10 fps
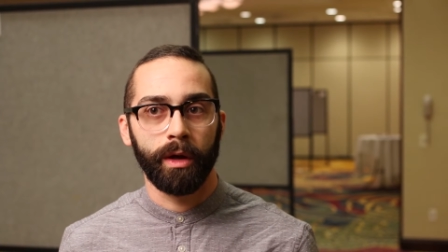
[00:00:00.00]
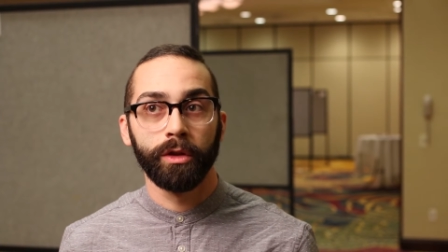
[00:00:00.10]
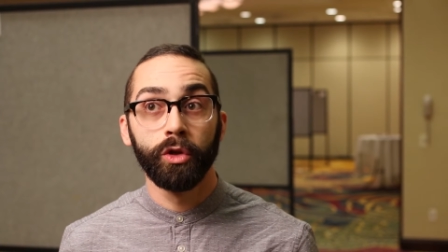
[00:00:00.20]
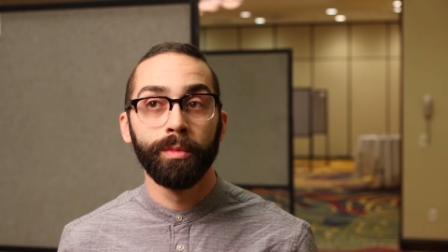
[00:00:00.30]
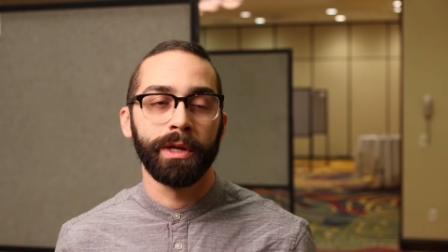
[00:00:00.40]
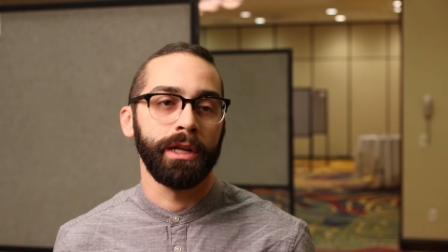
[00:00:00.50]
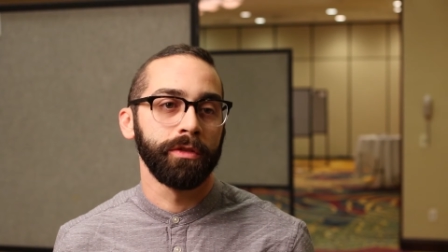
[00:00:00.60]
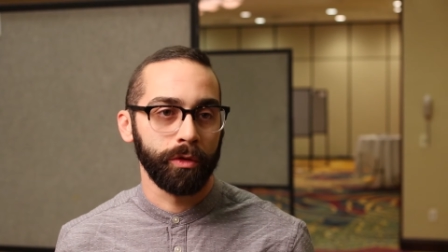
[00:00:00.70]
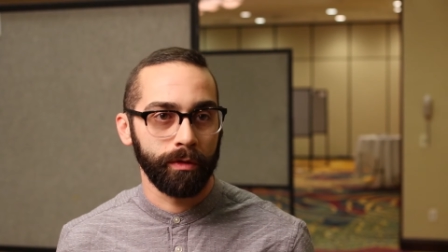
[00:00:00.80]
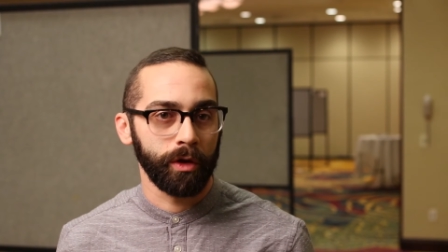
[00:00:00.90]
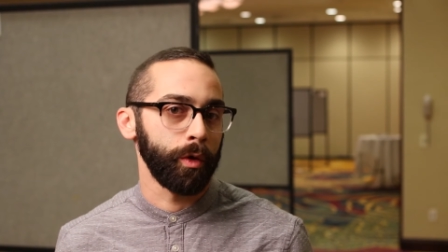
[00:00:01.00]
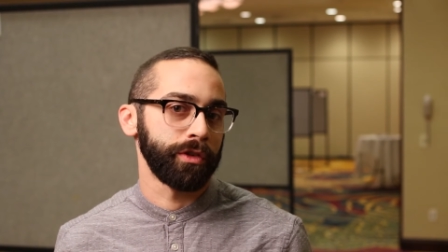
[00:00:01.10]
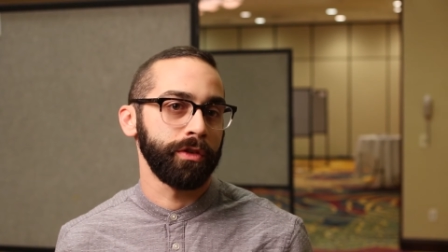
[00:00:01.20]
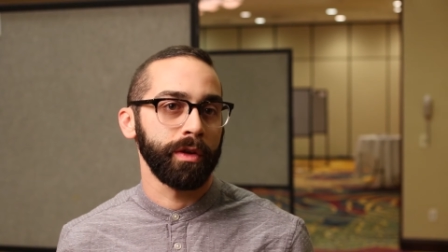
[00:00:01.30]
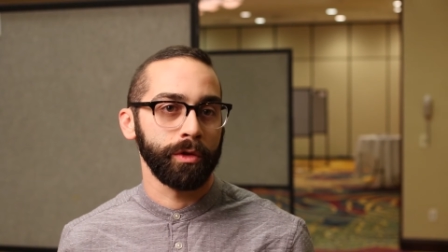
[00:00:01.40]
illuminates sort of the
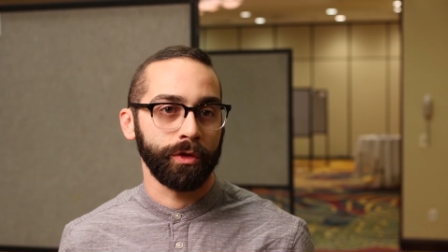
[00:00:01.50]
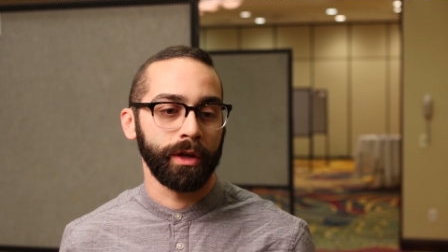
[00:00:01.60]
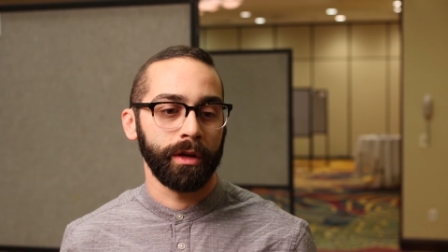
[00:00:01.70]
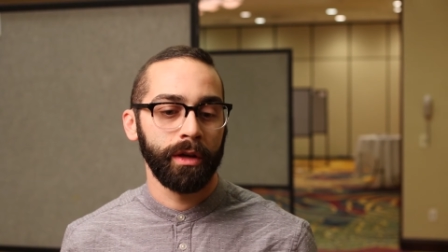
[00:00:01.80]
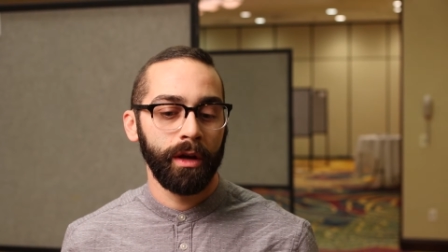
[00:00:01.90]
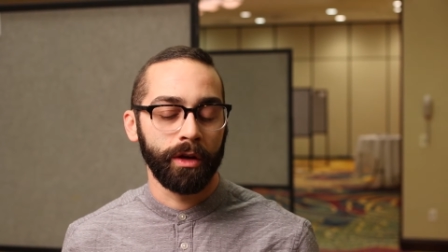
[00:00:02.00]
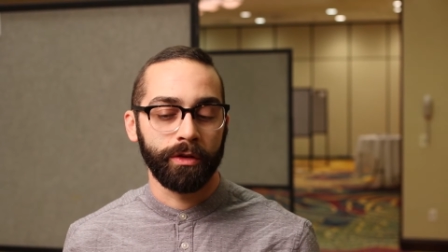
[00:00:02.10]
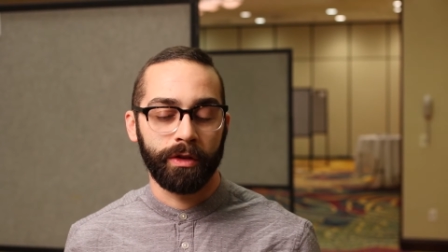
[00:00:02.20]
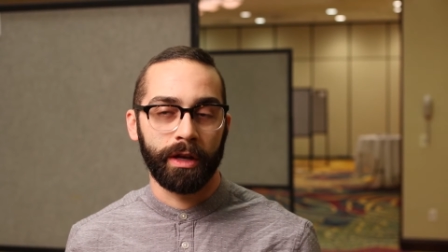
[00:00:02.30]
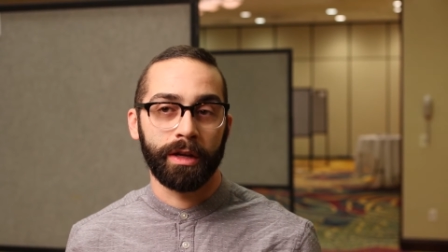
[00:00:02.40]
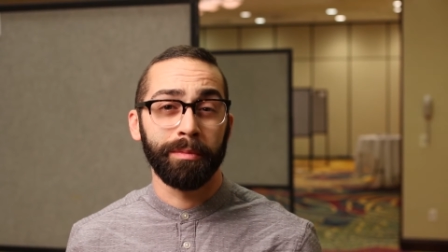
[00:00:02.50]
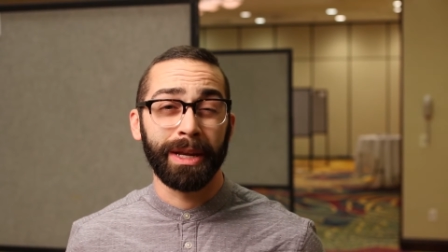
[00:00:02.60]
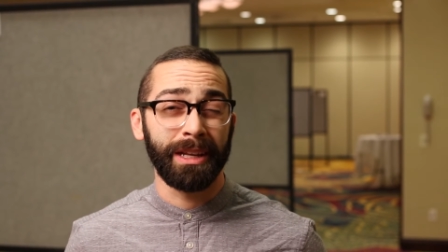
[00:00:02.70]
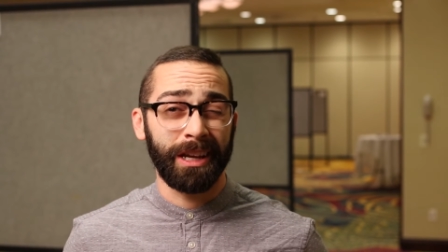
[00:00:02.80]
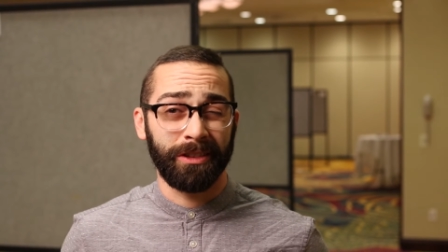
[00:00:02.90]
questions that we're trying to understand and in
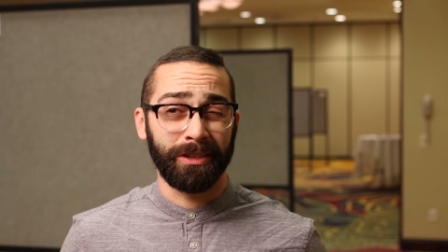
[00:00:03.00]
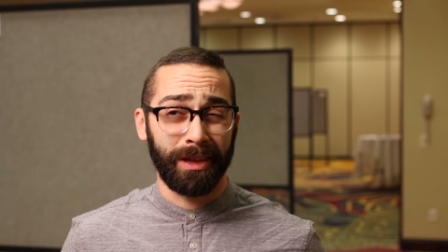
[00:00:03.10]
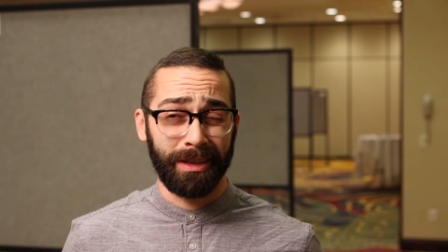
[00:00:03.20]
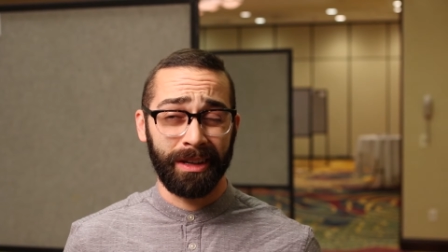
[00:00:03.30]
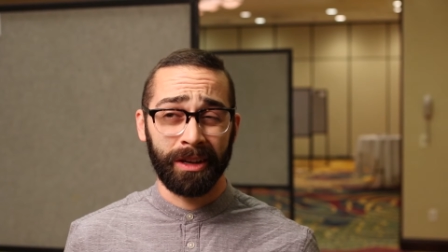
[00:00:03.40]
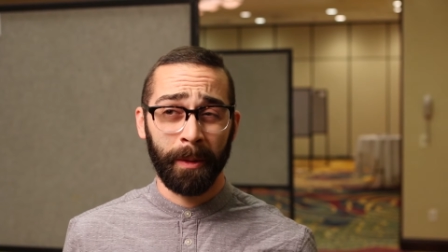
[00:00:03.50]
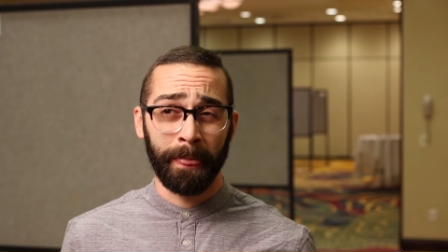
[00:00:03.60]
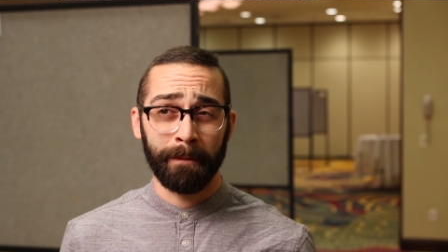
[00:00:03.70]
many cases i think